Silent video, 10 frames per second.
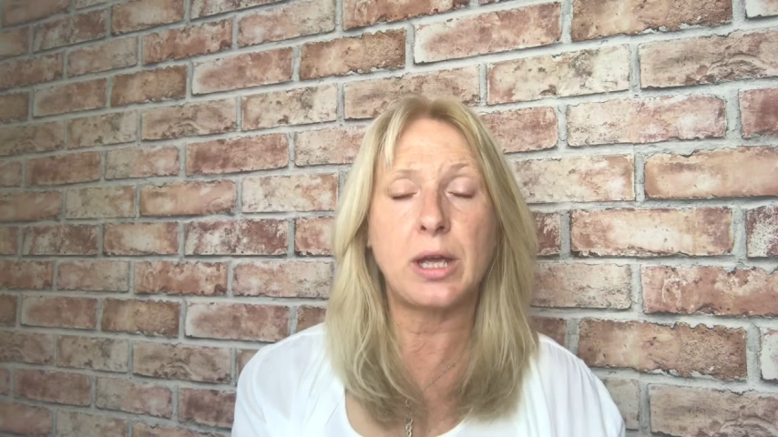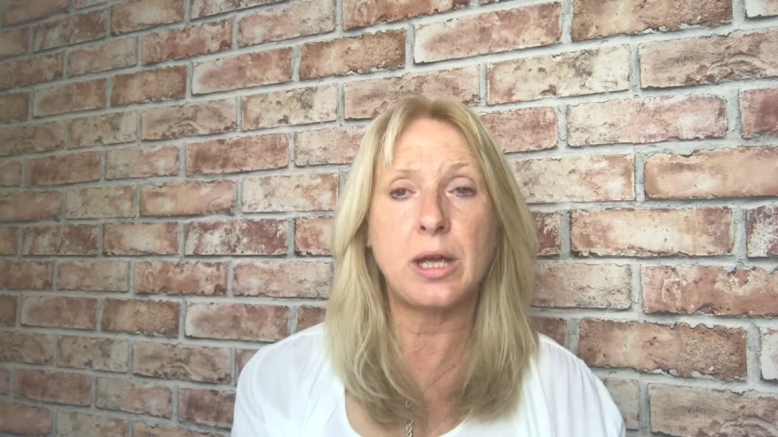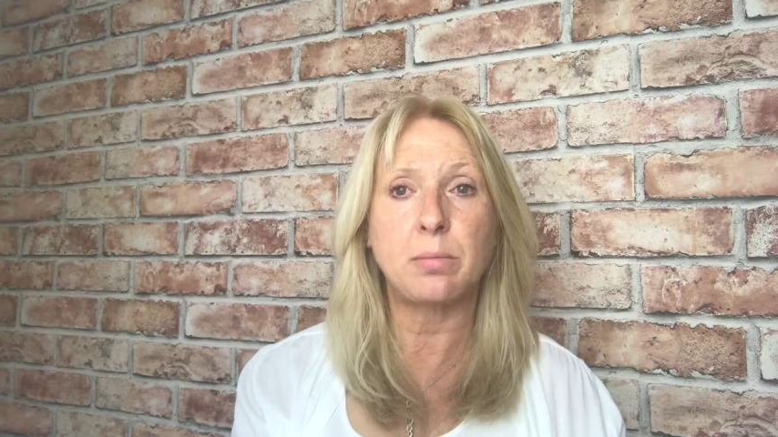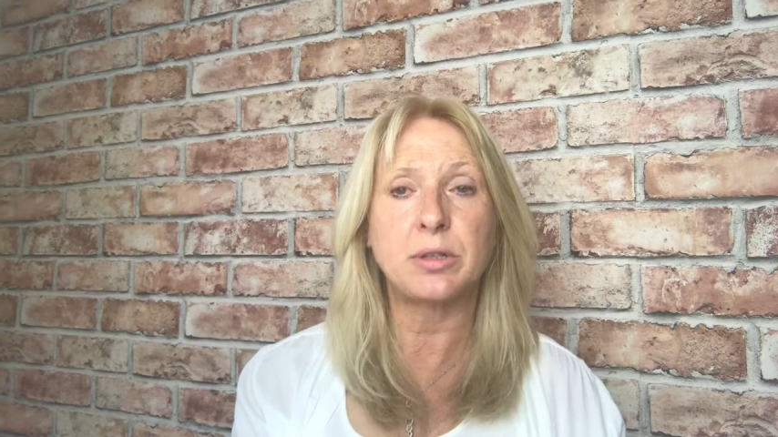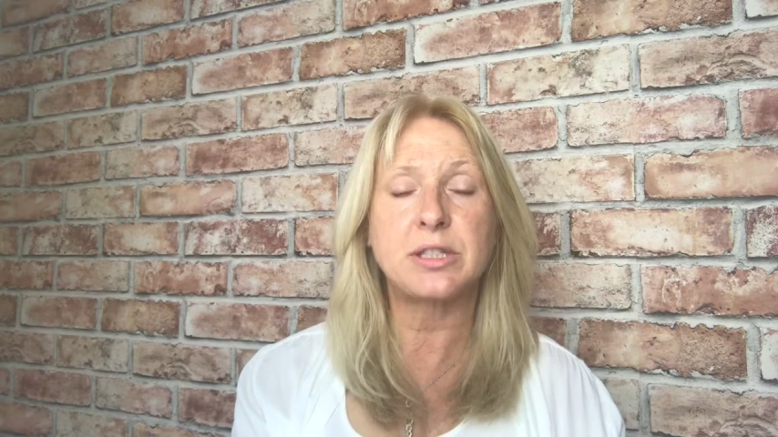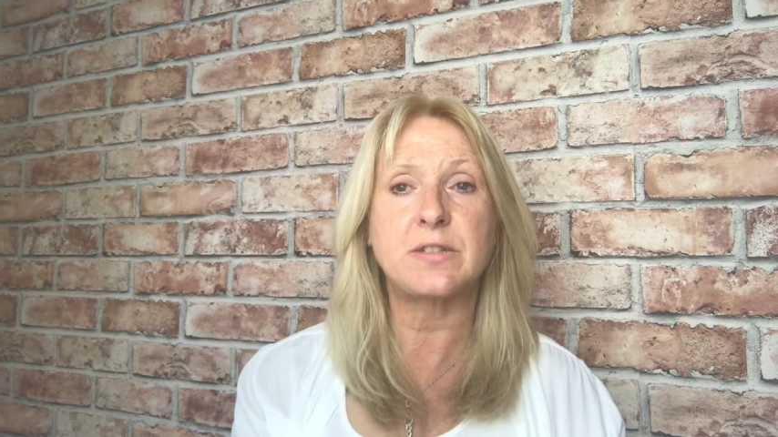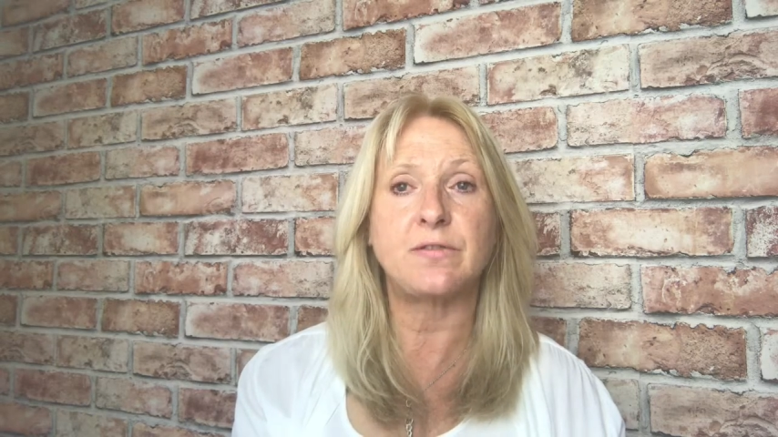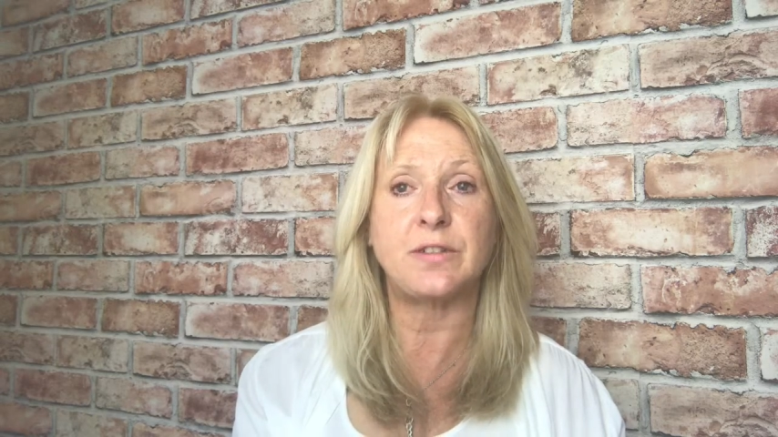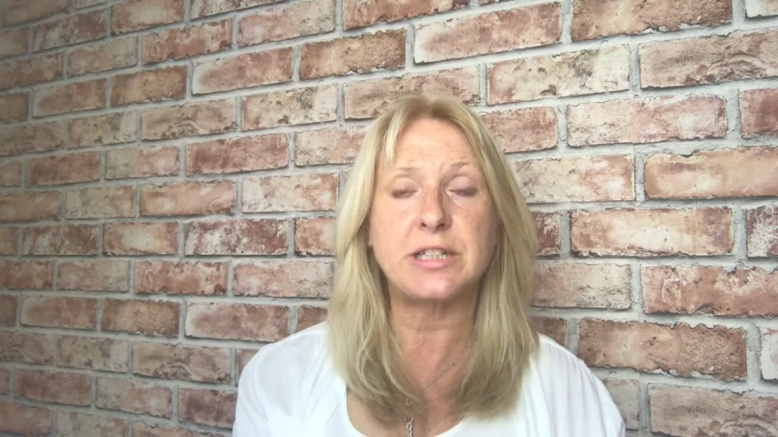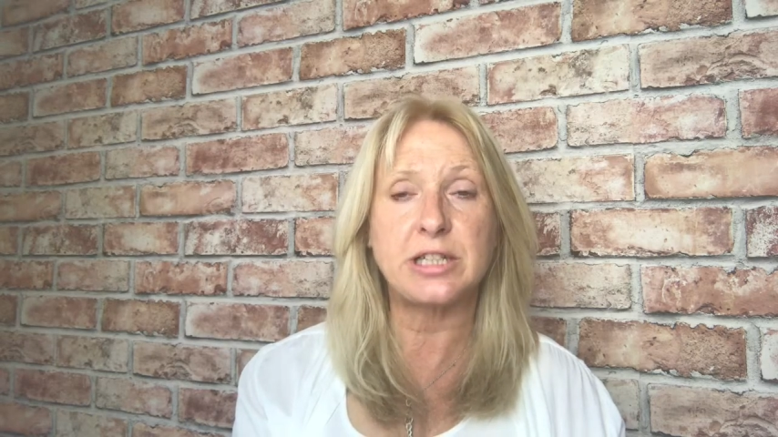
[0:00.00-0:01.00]
able to
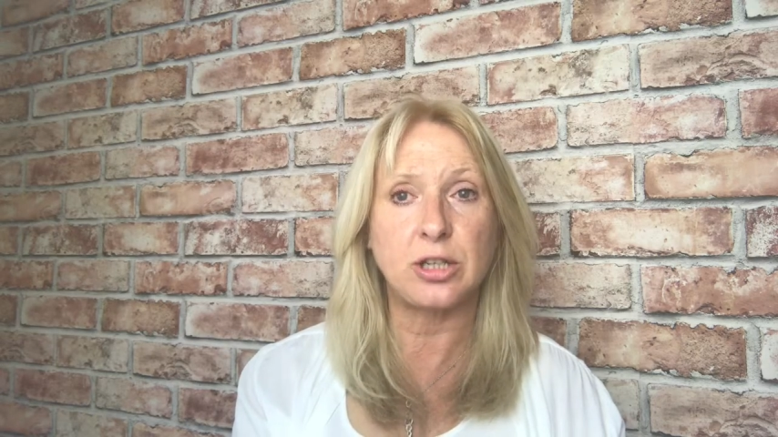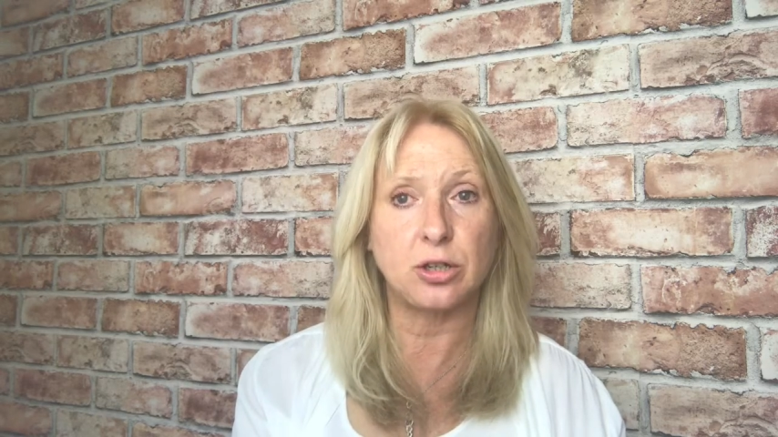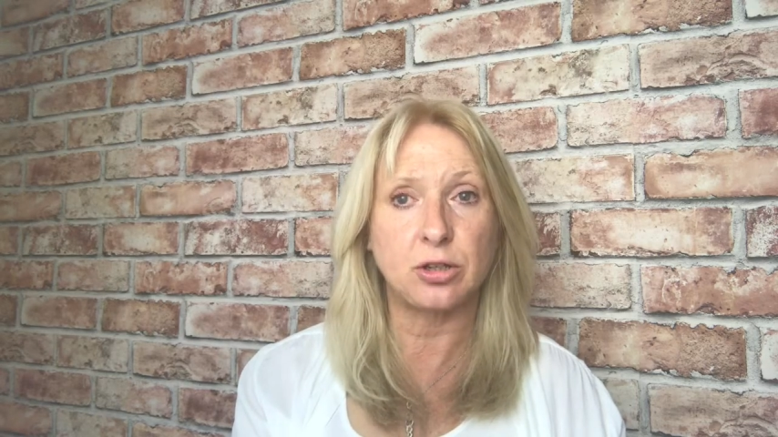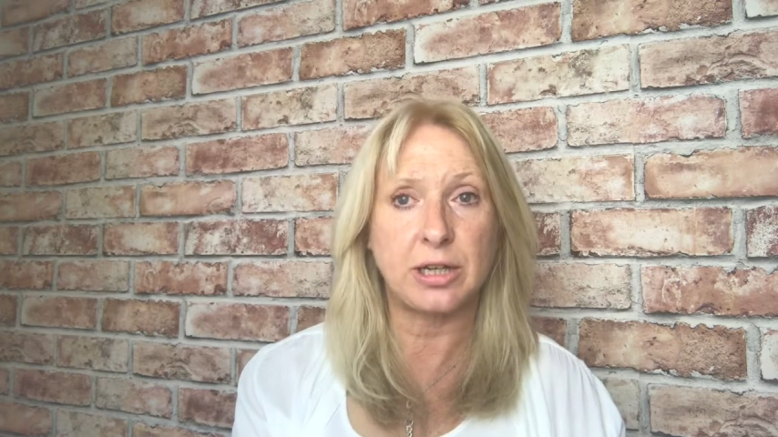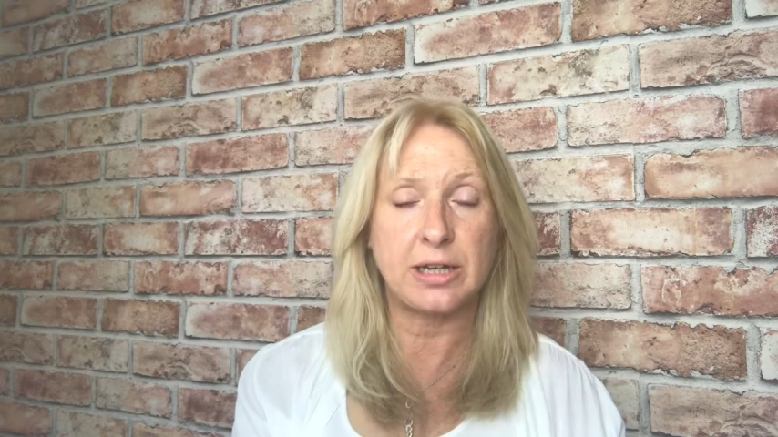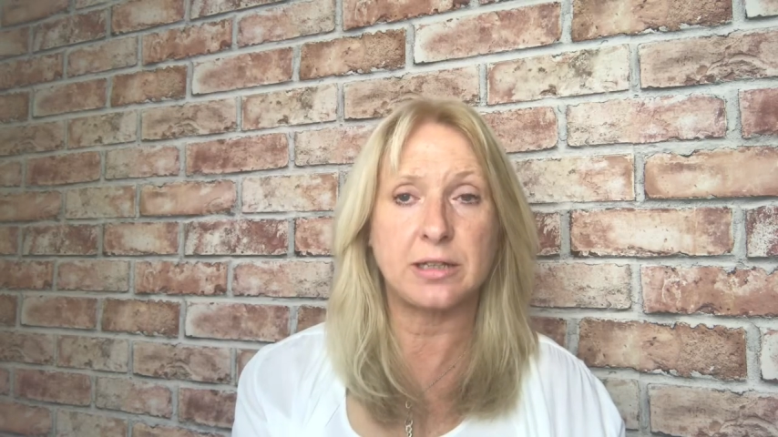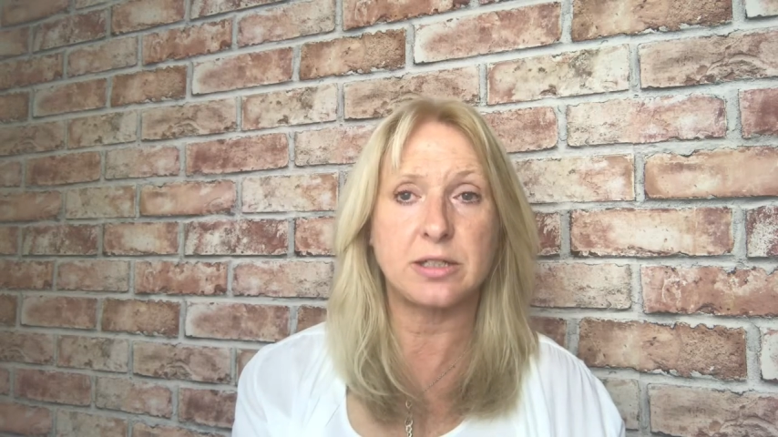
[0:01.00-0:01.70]
video that